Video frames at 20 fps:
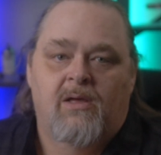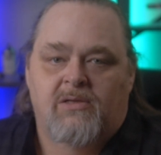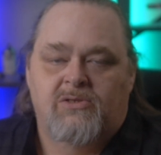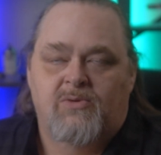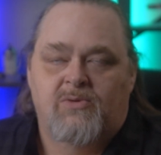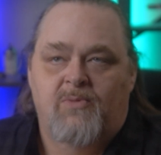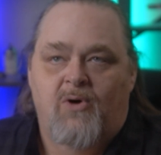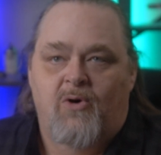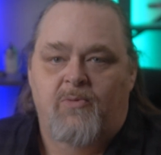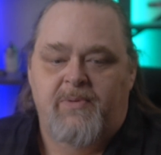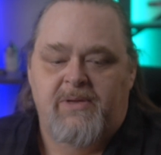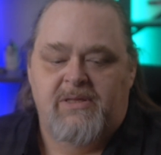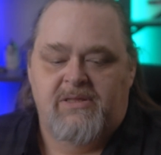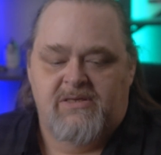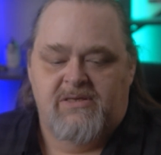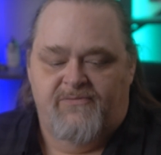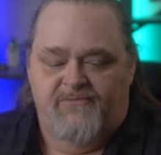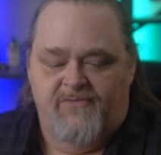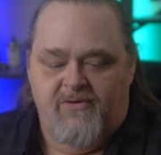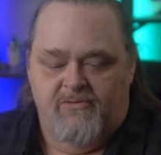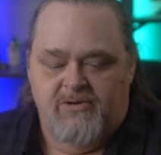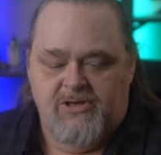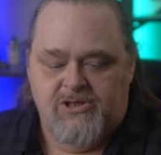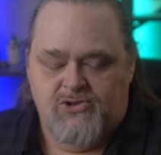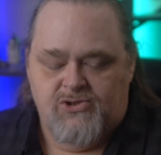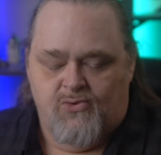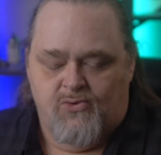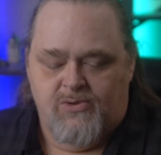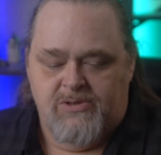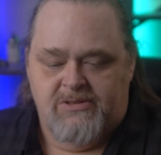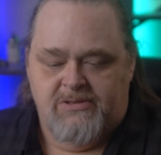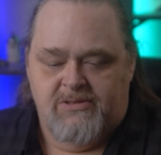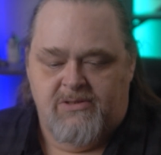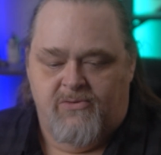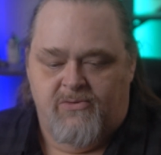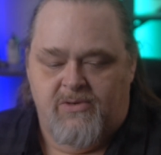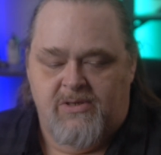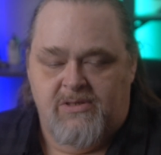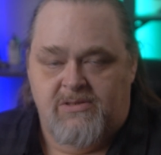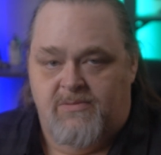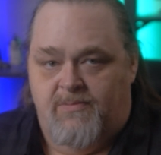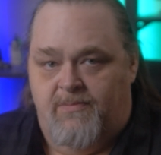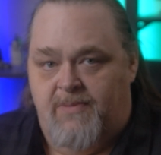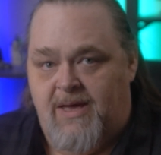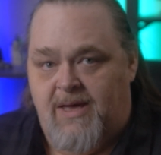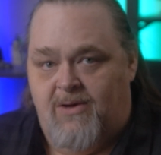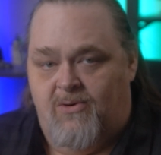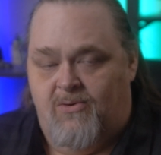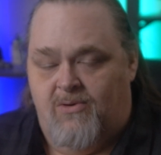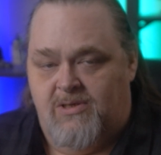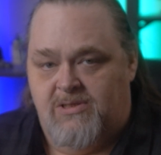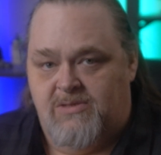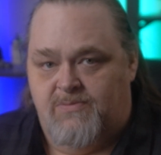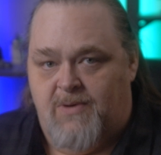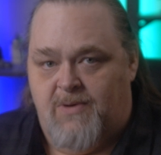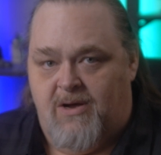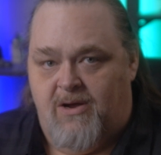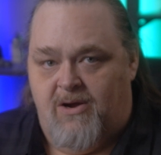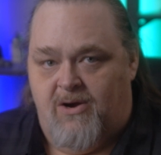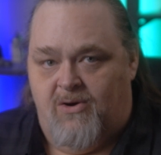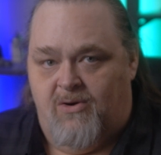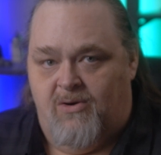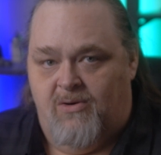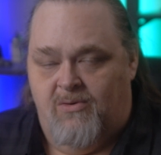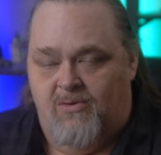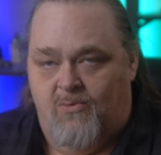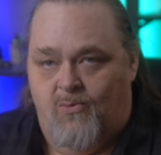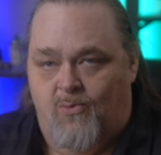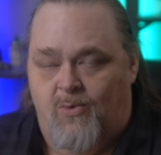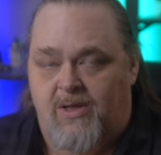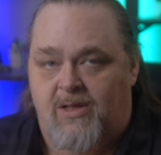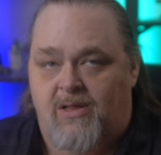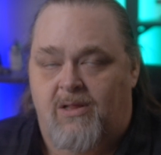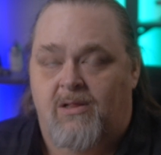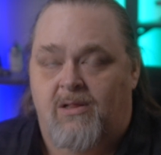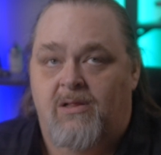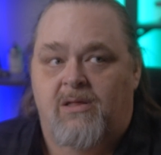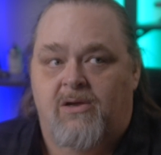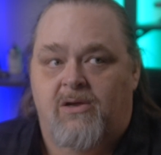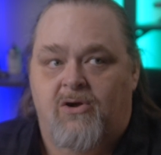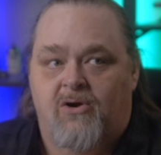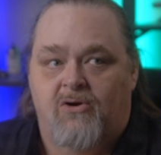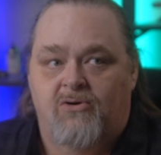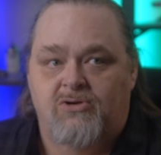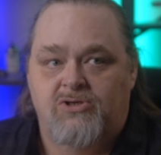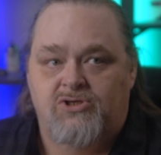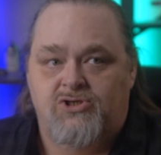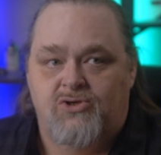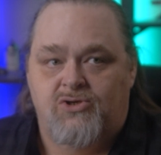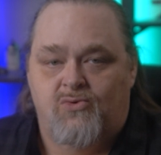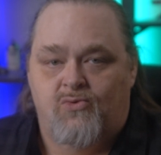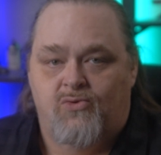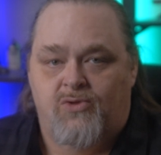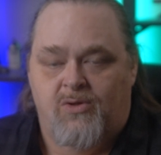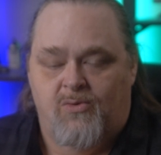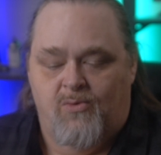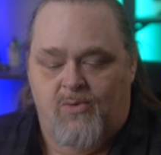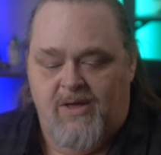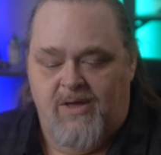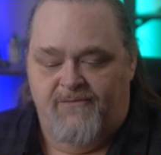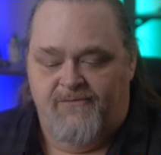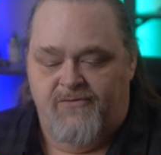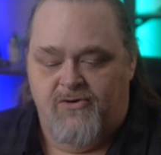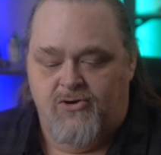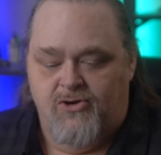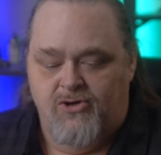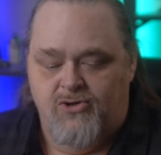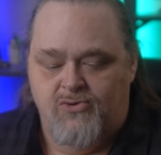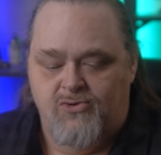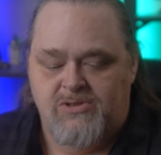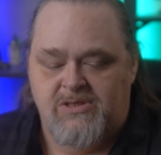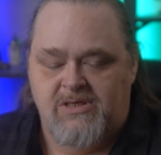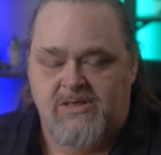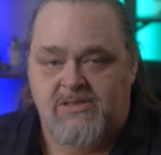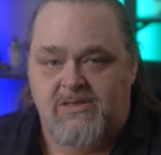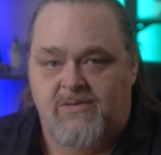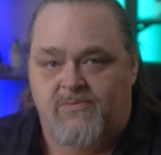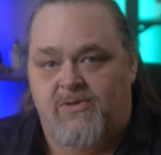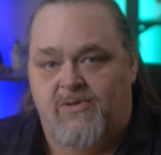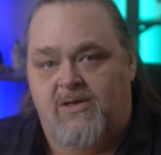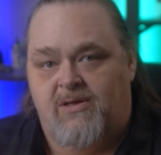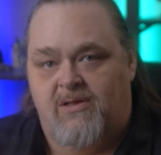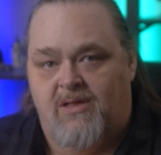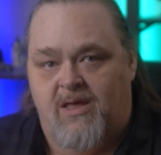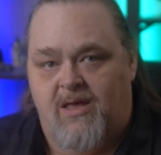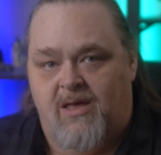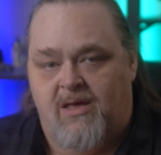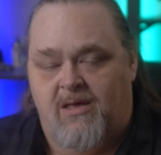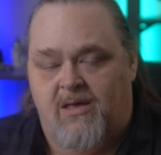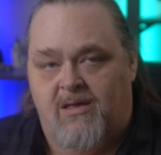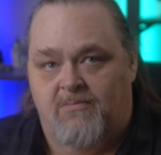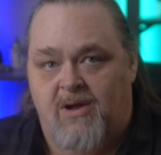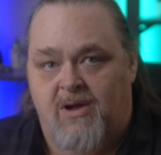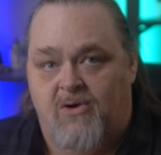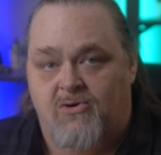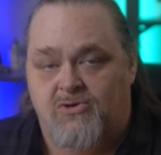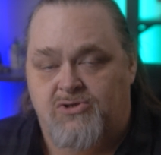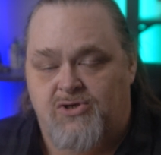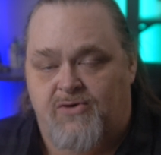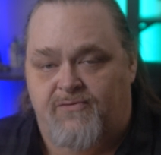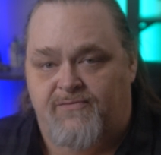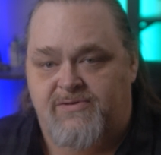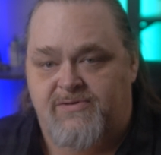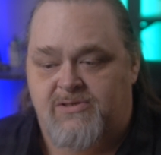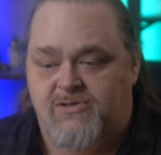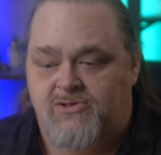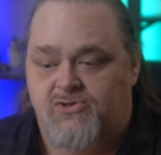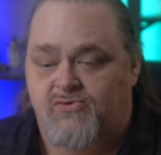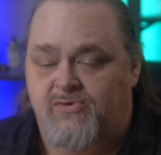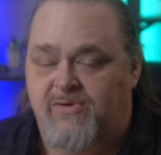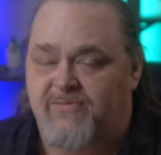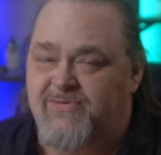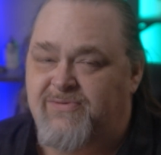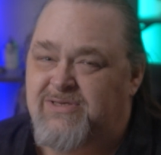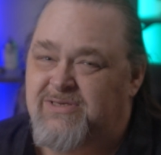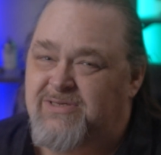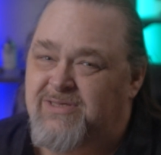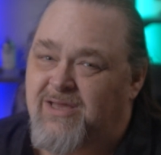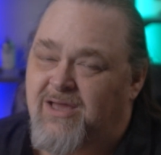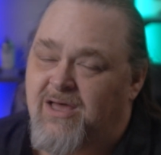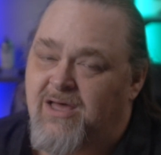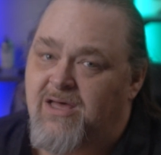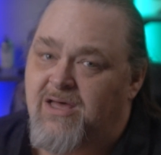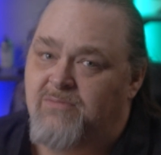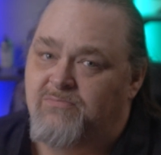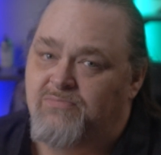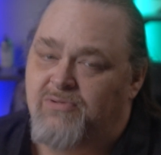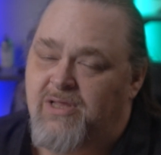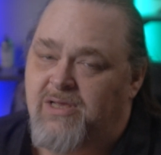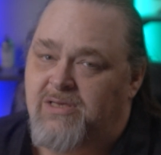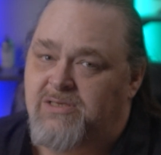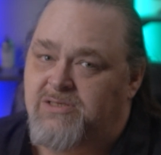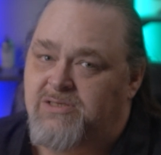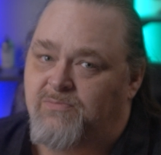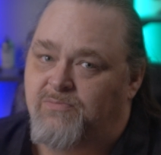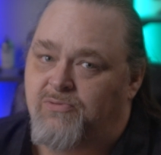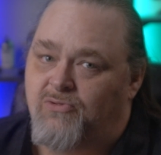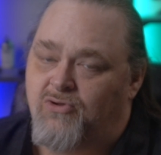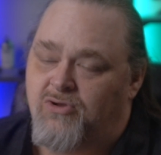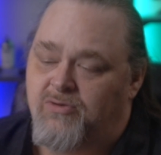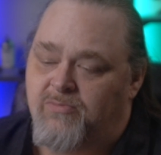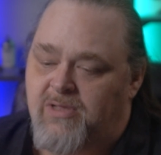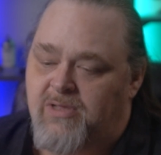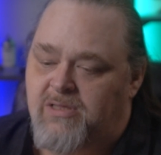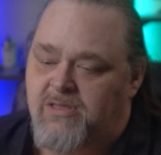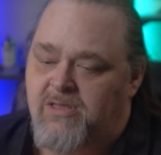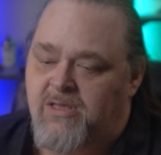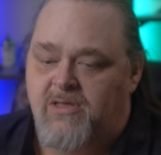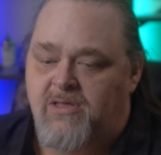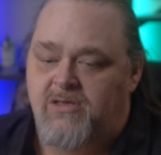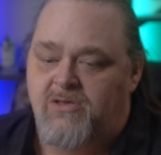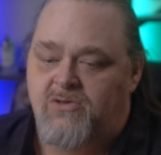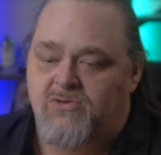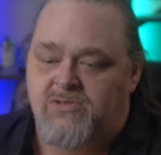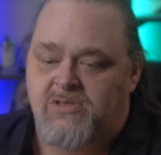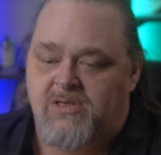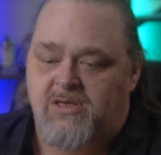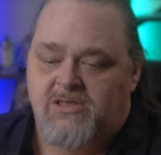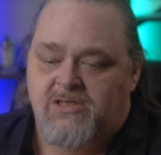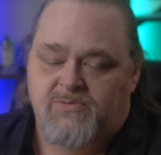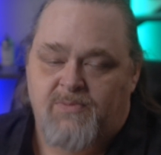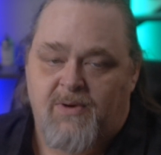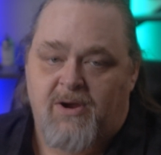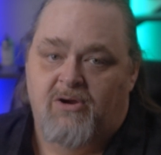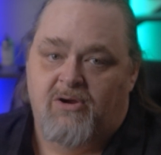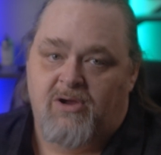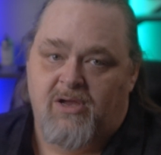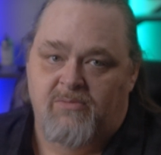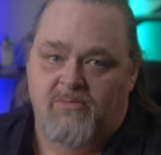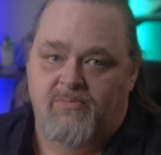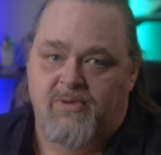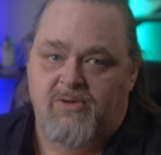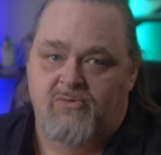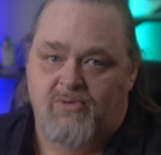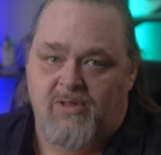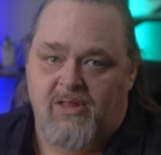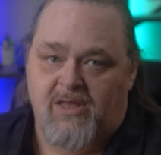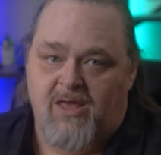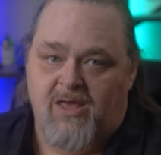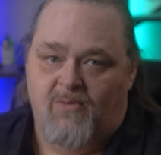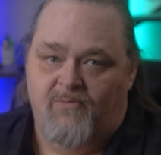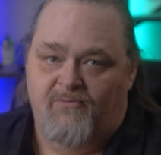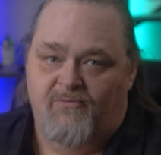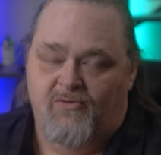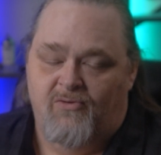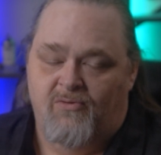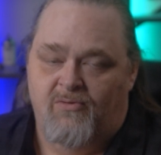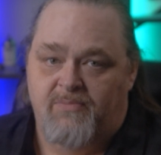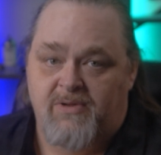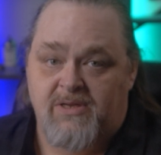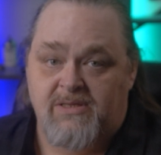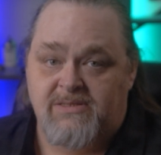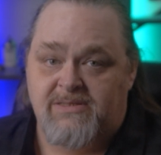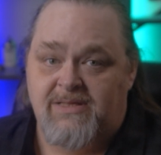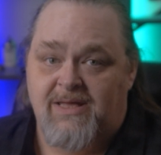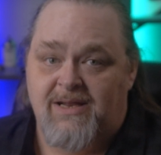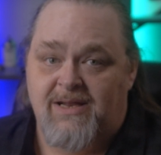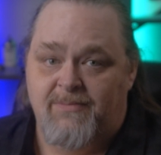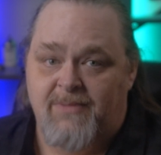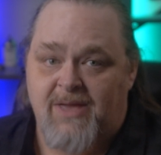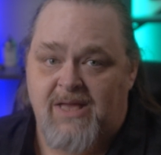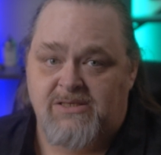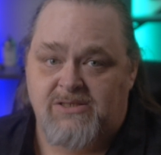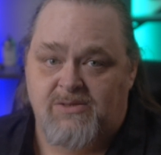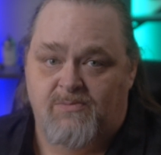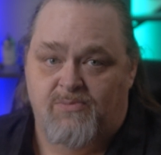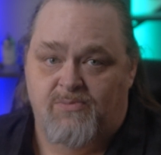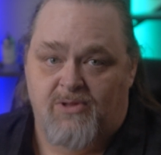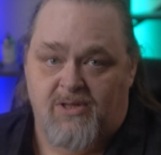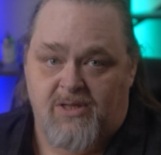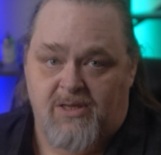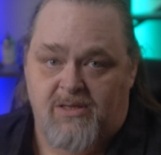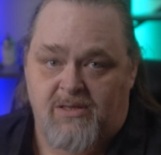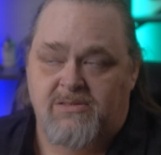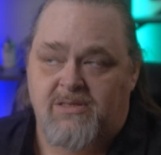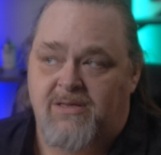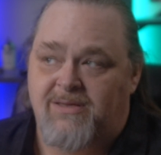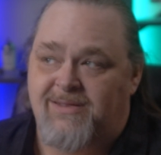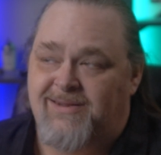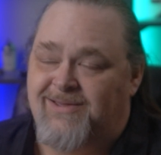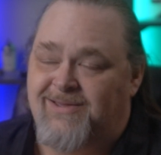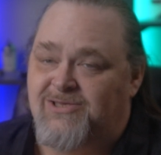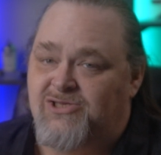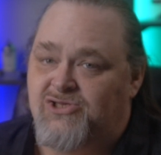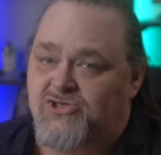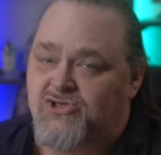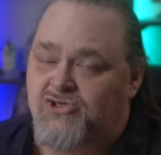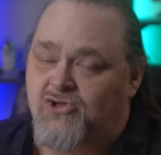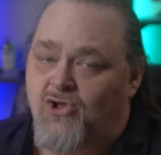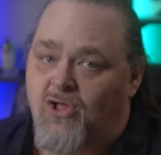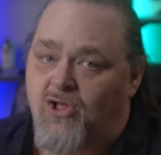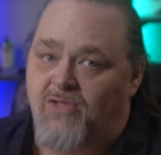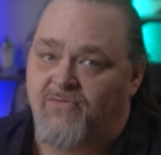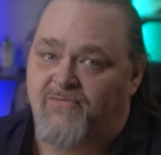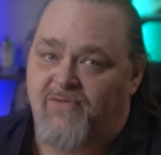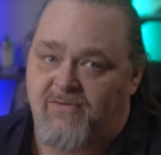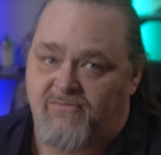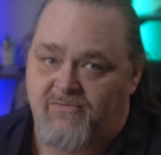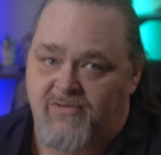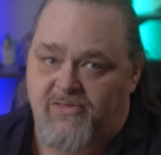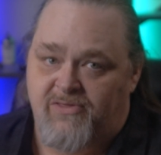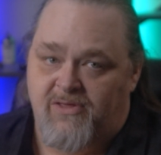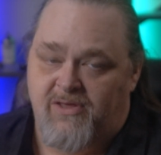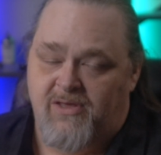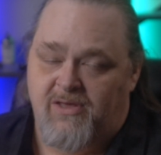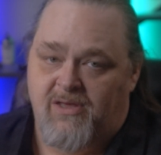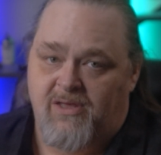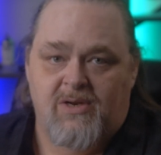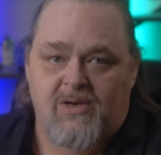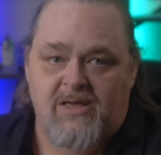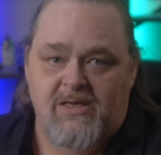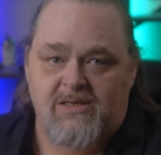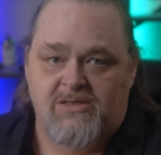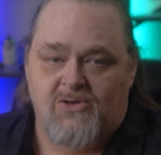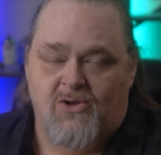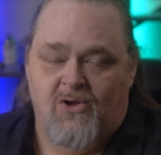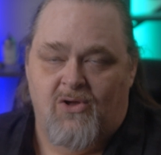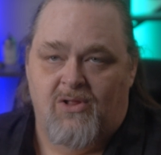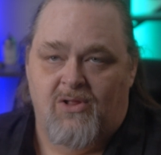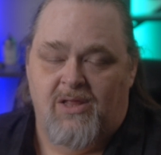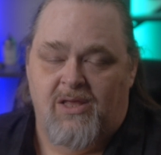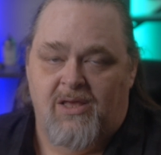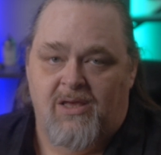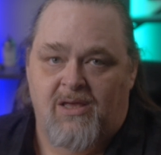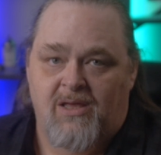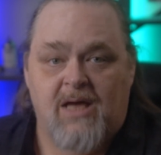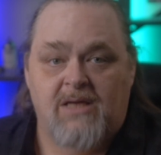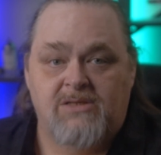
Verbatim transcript: So I'm hoping this very short series about Aspire will encourage you that if you're using something like microservices or even just a complex deployment, that using Aspire can be really helpful. But it's not a magic bullet. It's not going to solve everything, but he's calling.